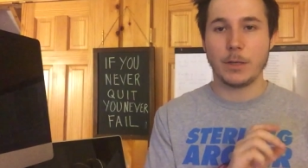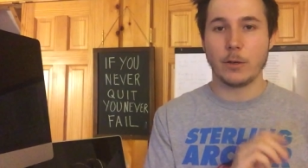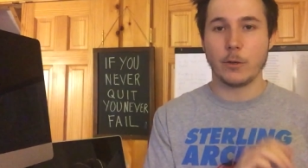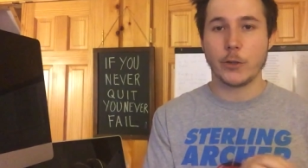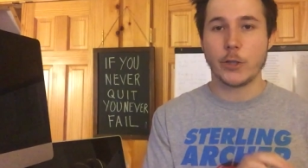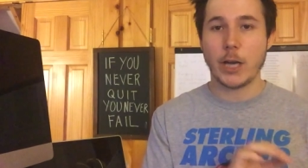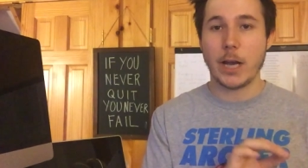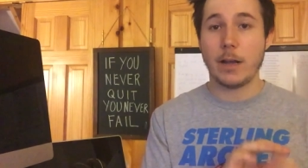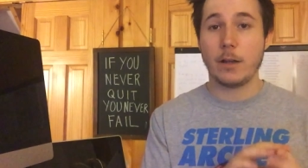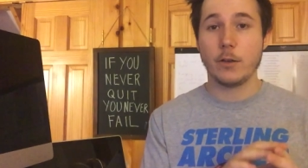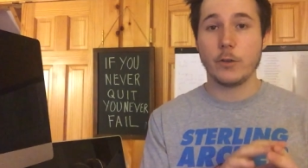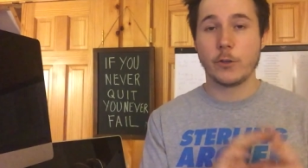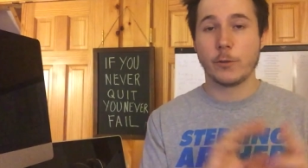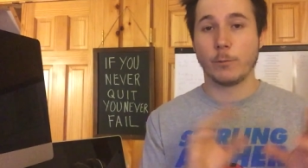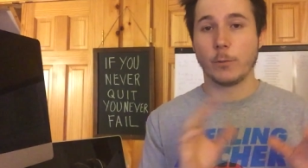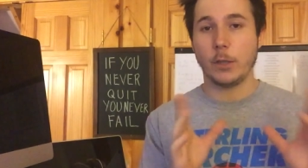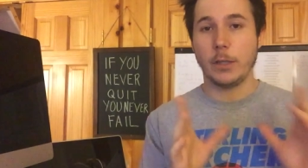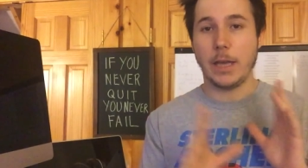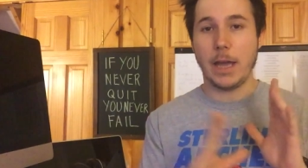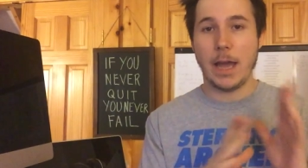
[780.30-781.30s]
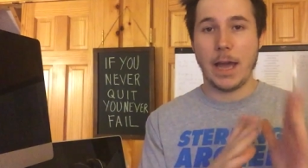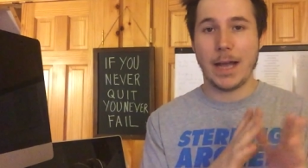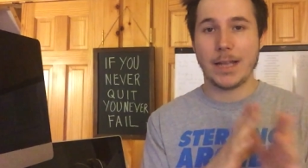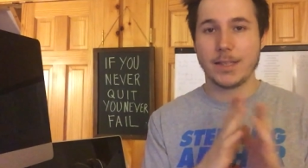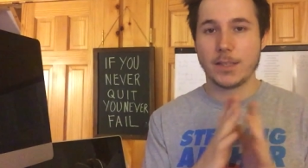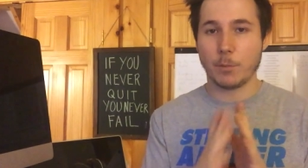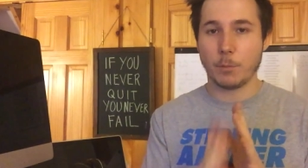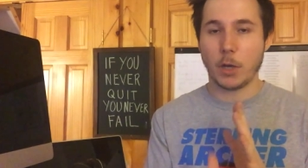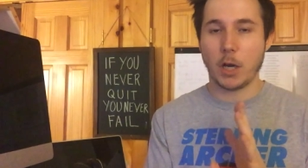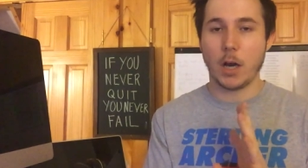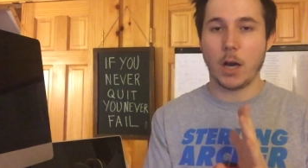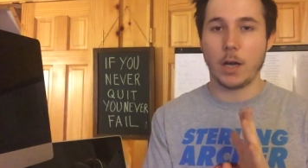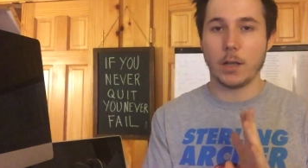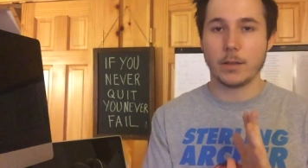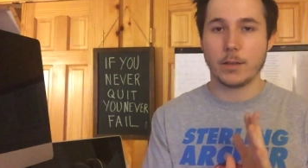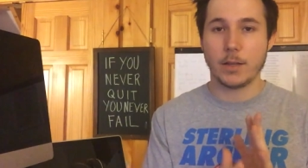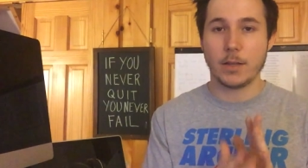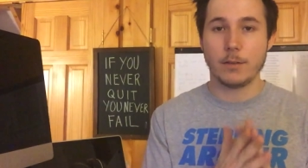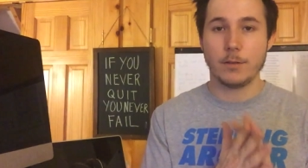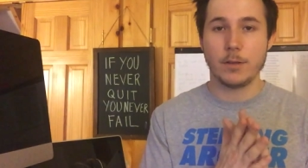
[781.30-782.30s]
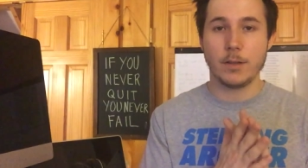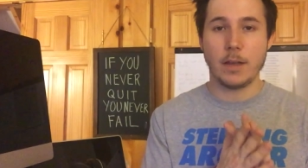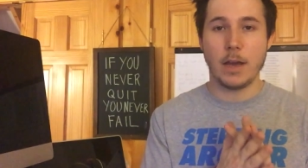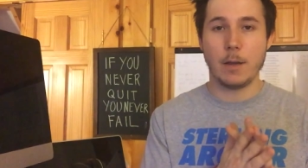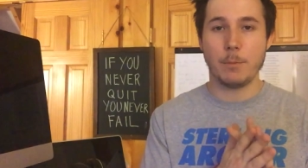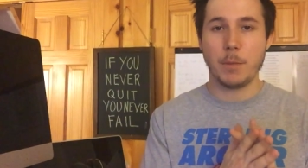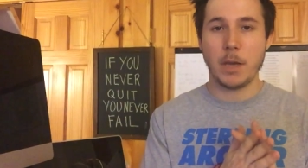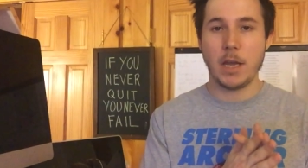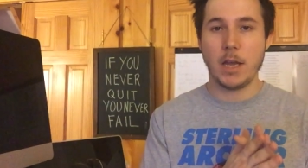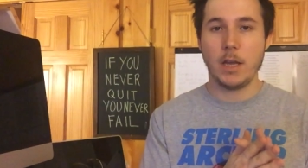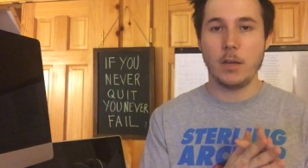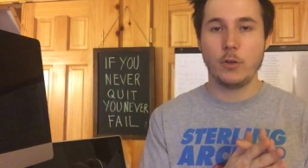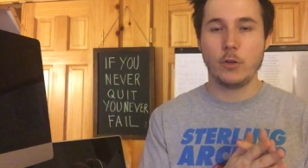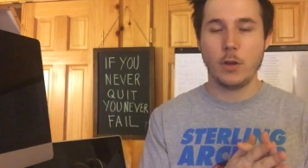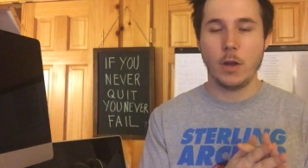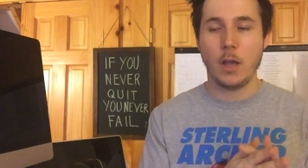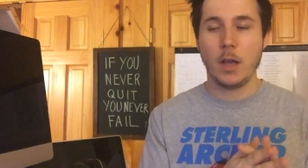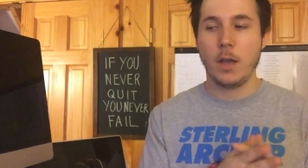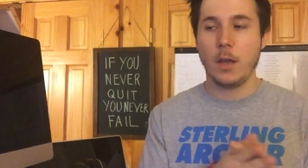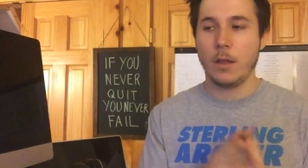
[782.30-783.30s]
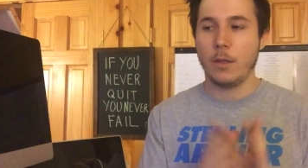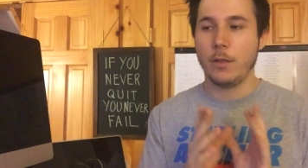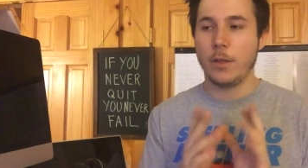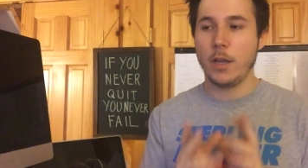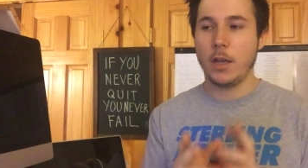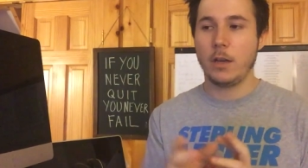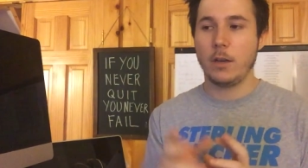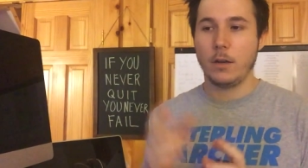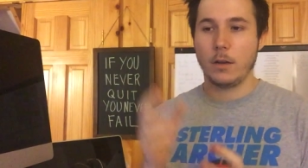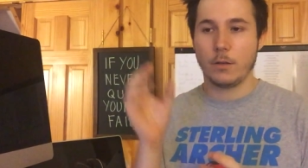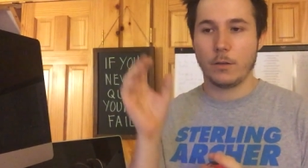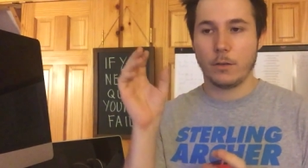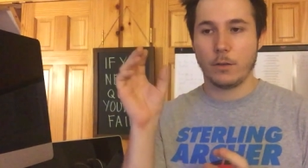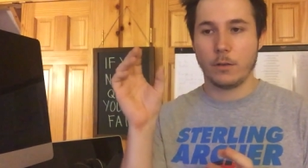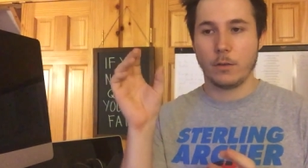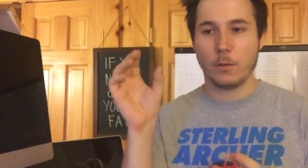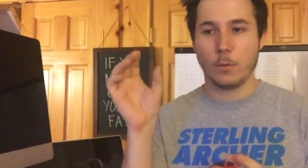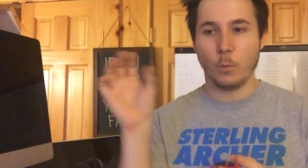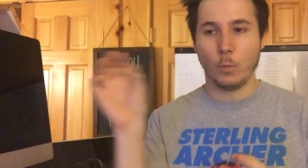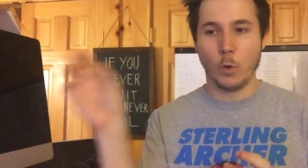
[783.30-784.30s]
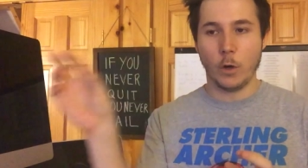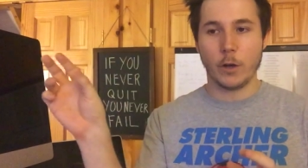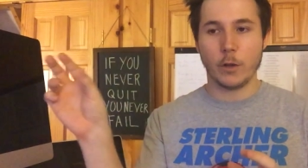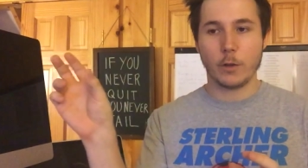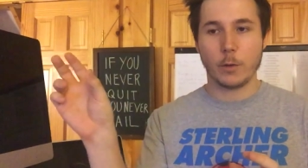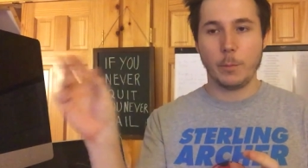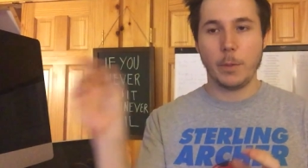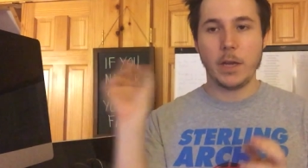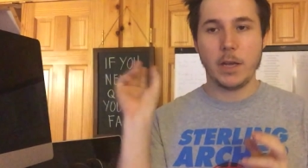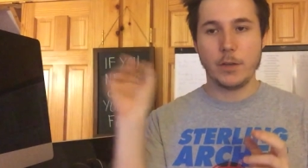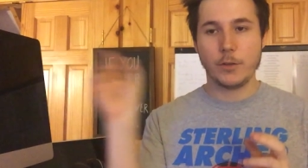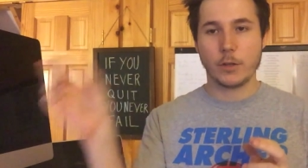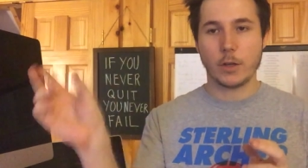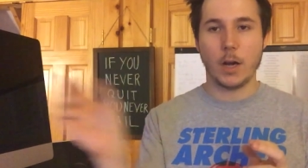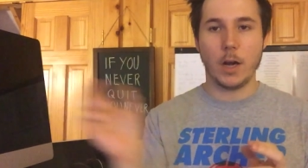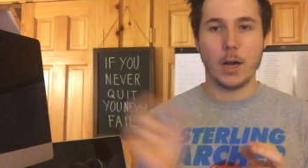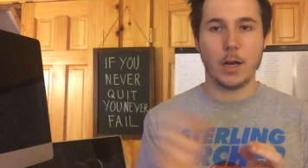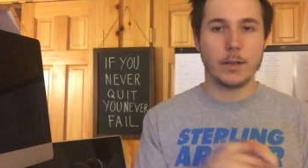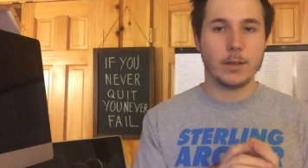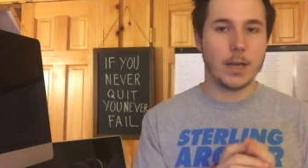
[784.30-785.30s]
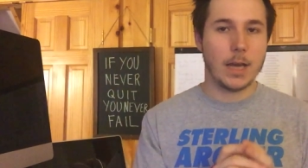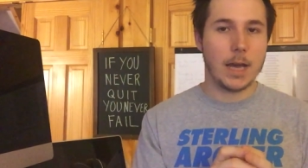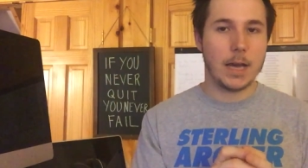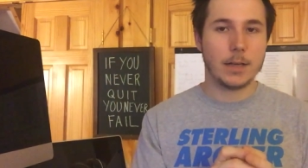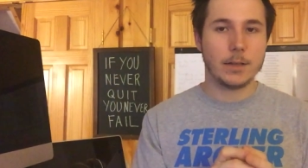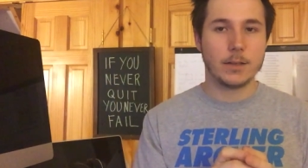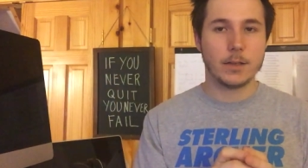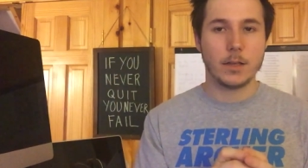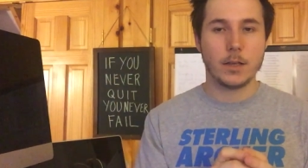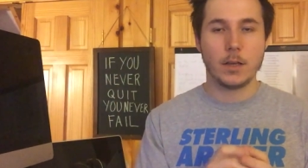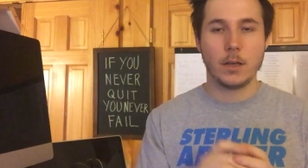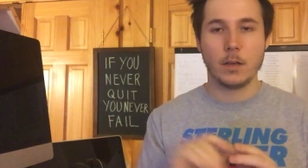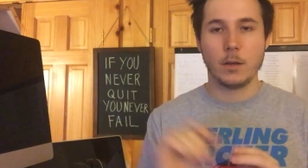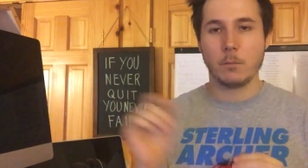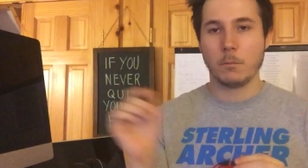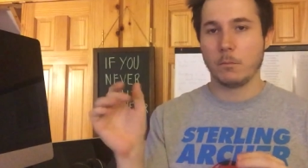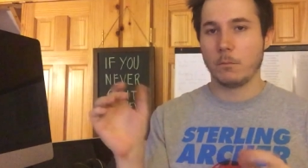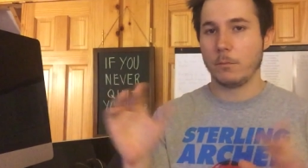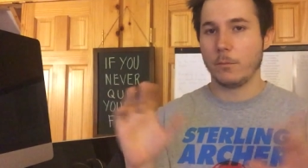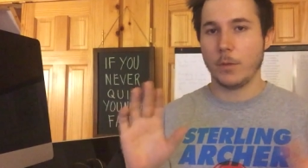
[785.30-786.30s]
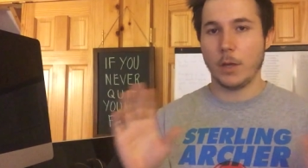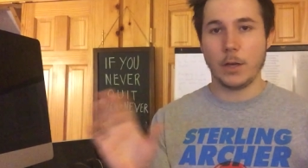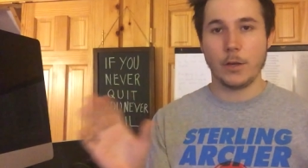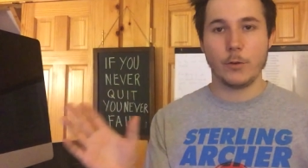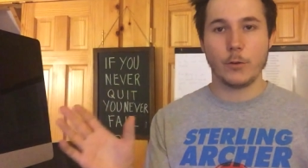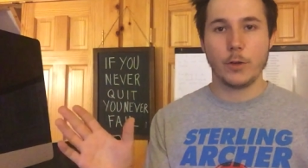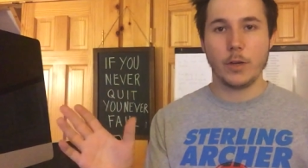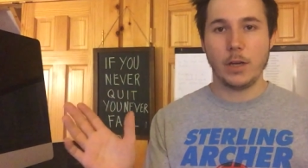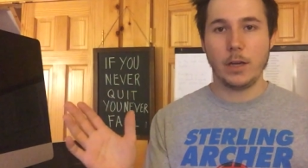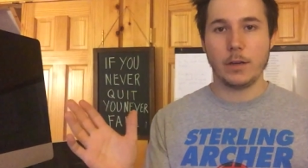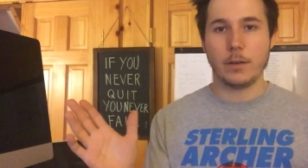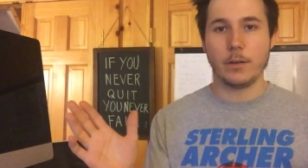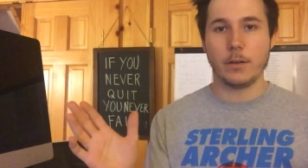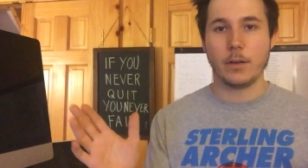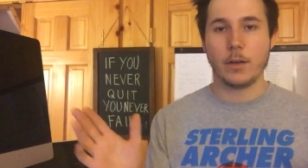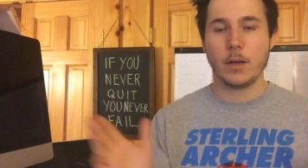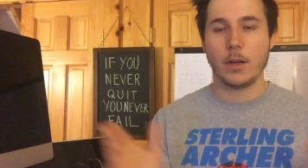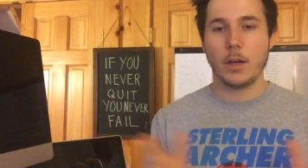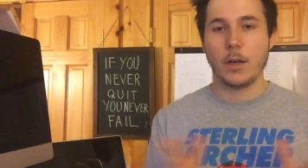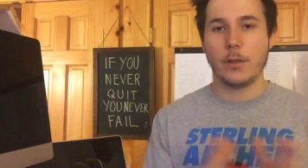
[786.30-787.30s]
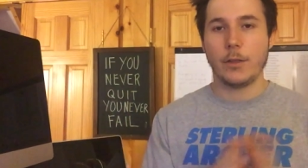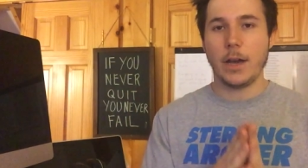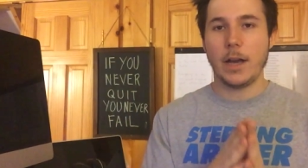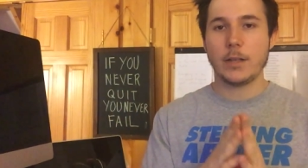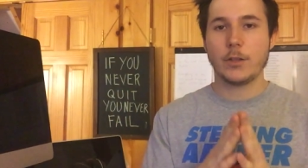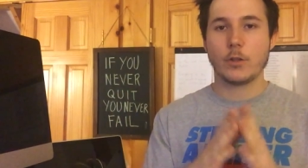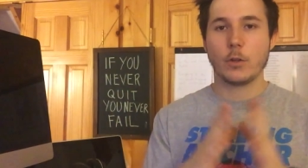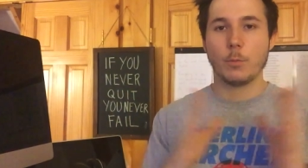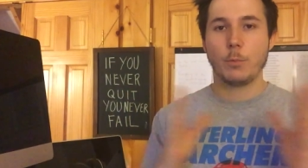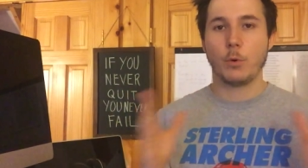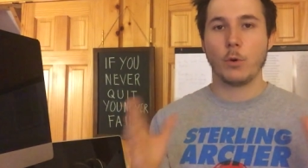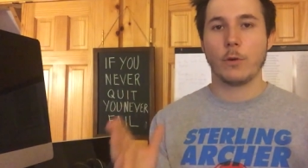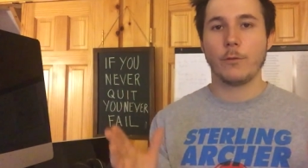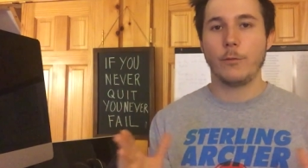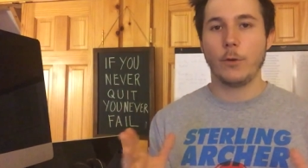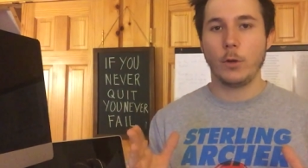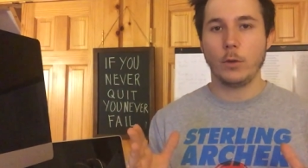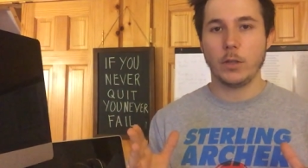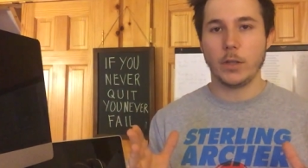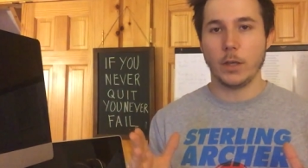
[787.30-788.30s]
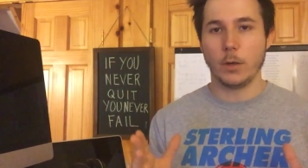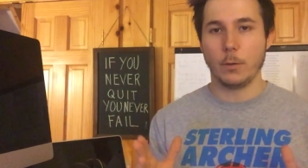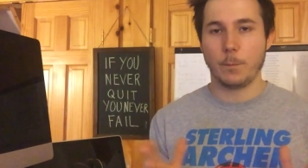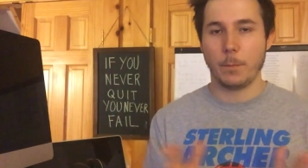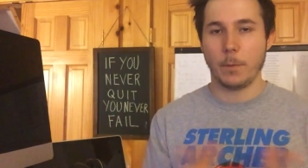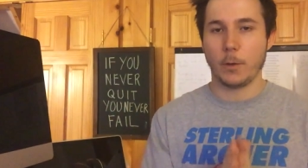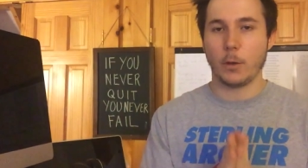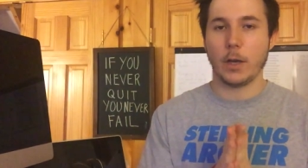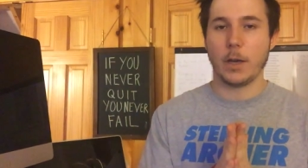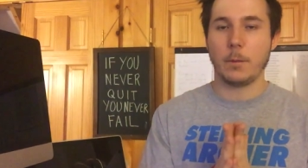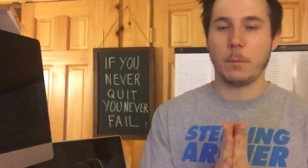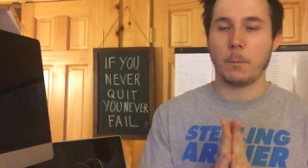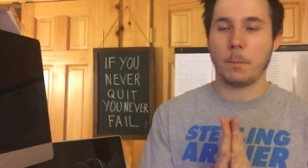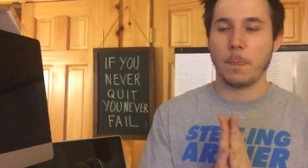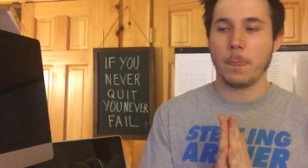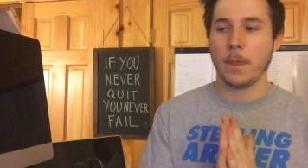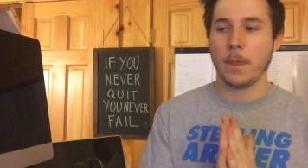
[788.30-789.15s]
beginner challenge and really add some content to that page. Then one other page, contact, and you're done. That's your portfolio, okay?